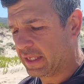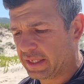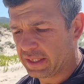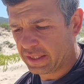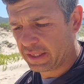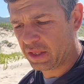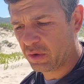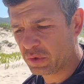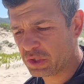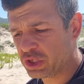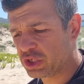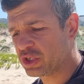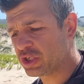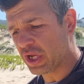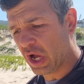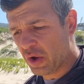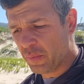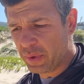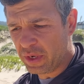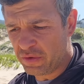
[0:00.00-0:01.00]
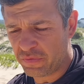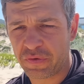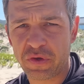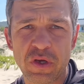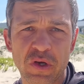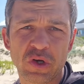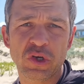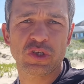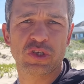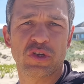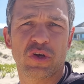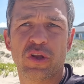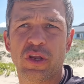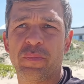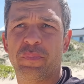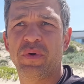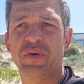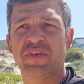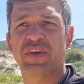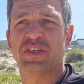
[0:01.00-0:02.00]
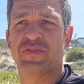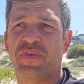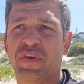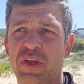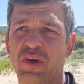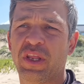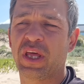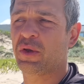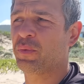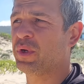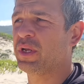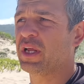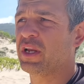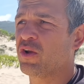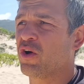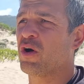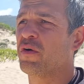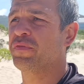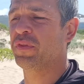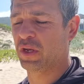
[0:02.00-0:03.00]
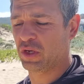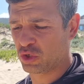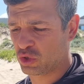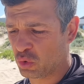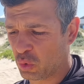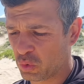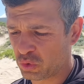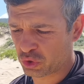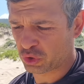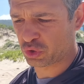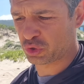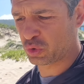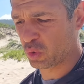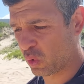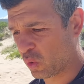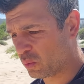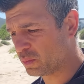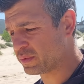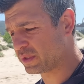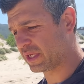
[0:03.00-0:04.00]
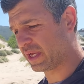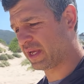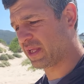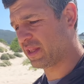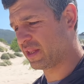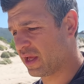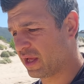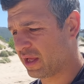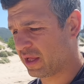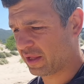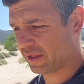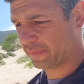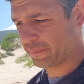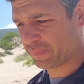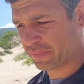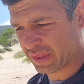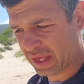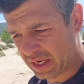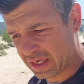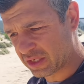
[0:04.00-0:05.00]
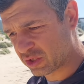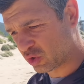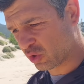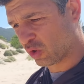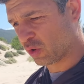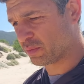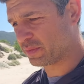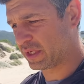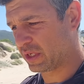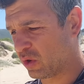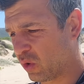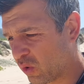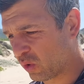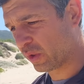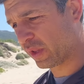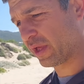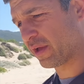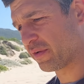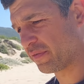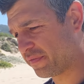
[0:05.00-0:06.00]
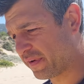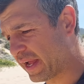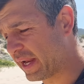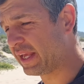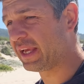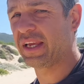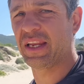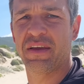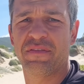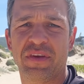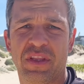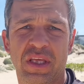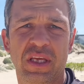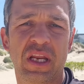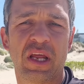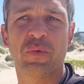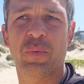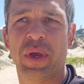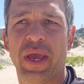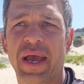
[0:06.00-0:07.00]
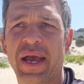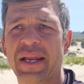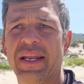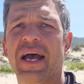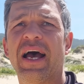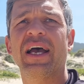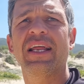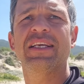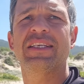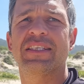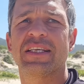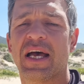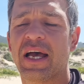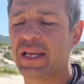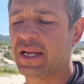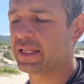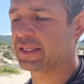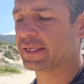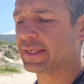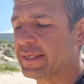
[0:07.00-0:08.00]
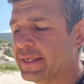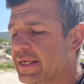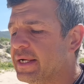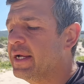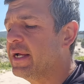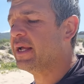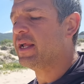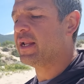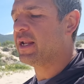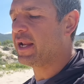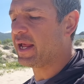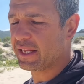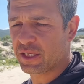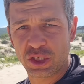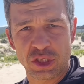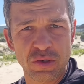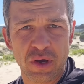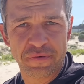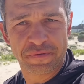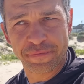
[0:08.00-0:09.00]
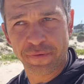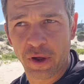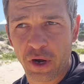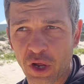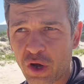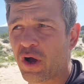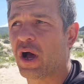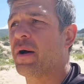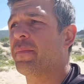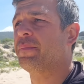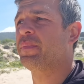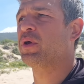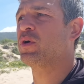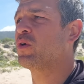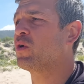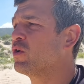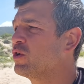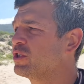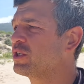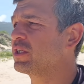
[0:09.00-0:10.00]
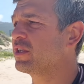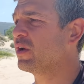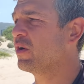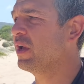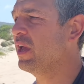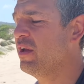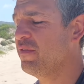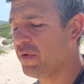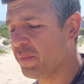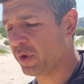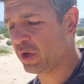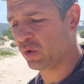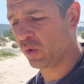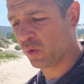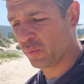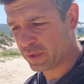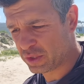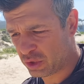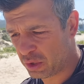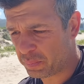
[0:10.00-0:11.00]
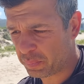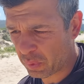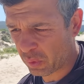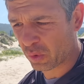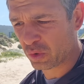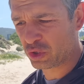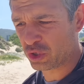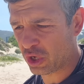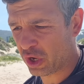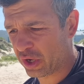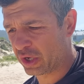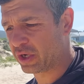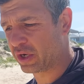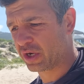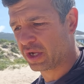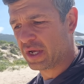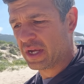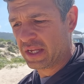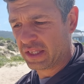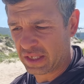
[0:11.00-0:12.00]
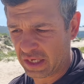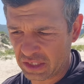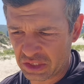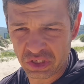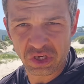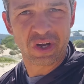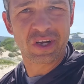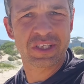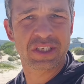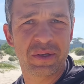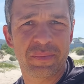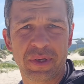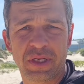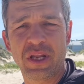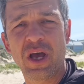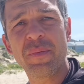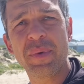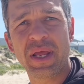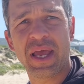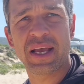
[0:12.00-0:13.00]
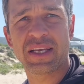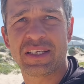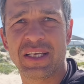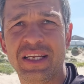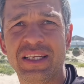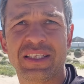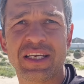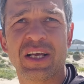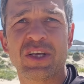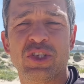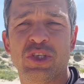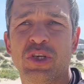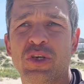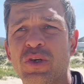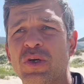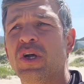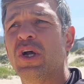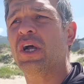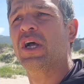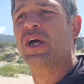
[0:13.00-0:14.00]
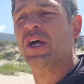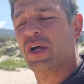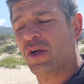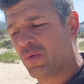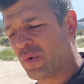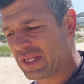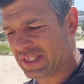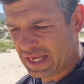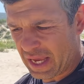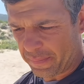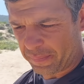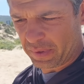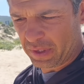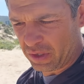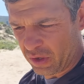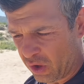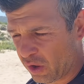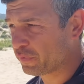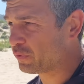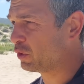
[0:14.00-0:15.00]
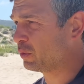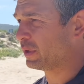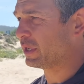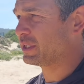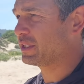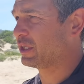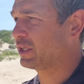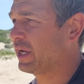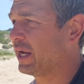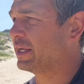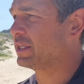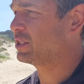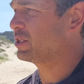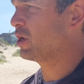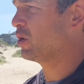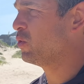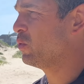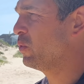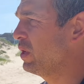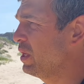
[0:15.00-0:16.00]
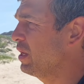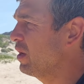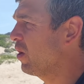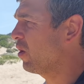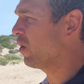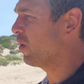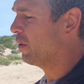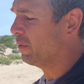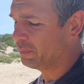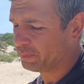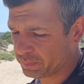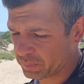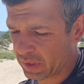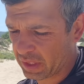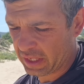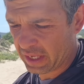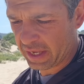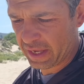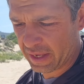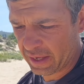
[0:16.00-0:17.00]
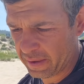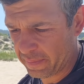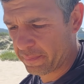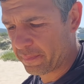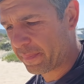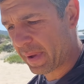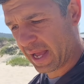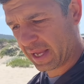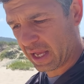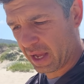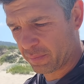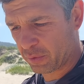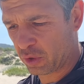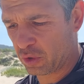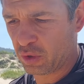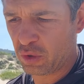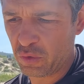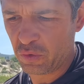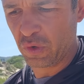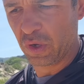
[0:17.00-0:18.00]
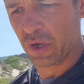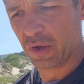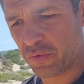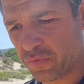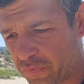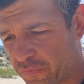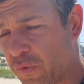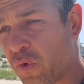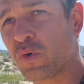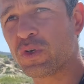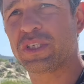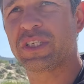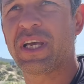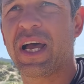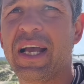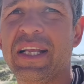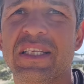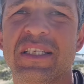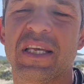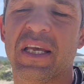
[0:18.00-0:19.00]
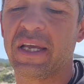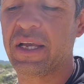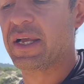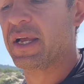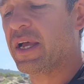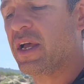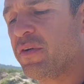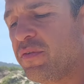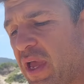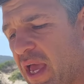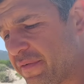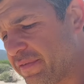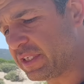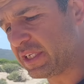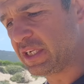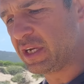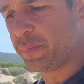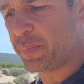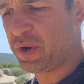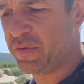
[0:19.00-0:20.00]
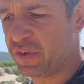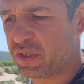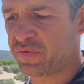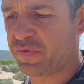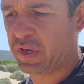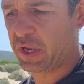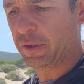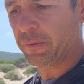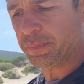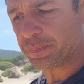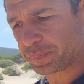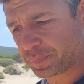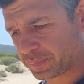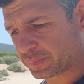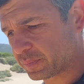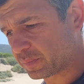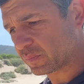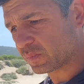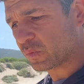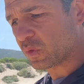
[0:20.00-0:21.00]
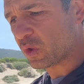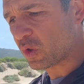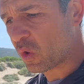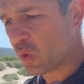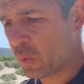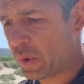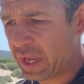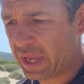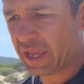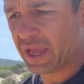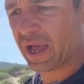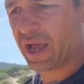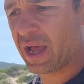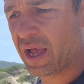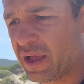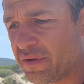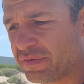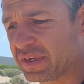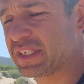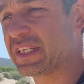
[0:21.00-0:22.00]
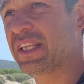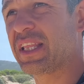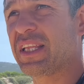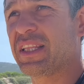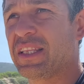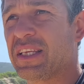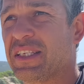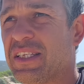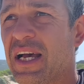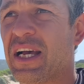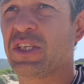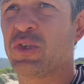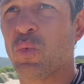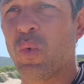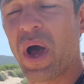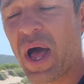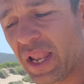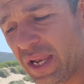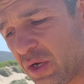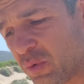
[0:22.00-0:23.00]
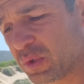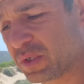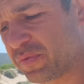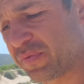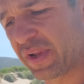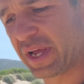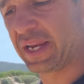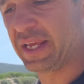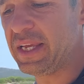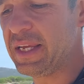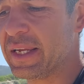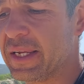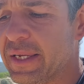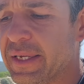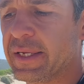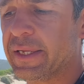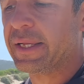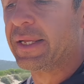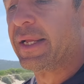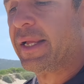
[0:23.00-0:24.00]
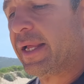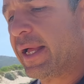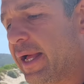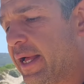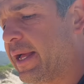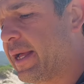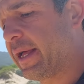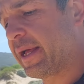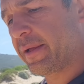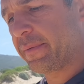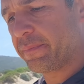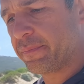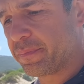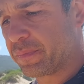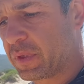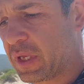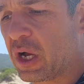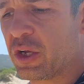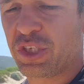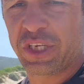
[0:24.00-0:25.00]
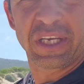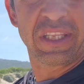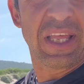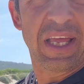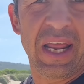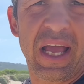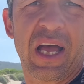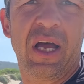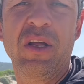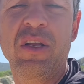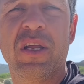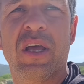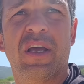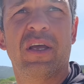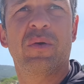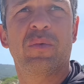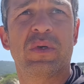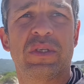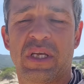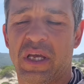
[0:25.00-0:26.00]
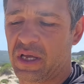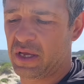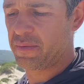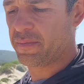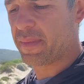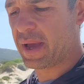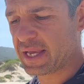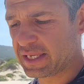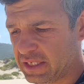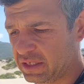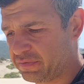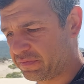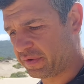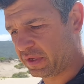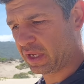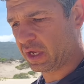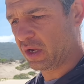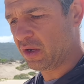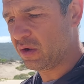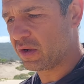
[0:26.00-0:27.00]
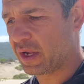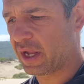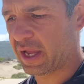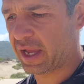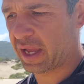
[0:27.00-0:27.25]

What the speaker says: there were so many views on the previous video that we did after the George storms and the thunderstorm, the flooding and everything that we had. I decided let's do a follow-up, because everybody always reports on the disaster but nobody actually tells you what's happening afterwards. Okay, so we are here back. I'm going to do 4 sites. If you haven't seen the previous video where I visited the sites while it was flooding, go check that out. It was an amazing video, and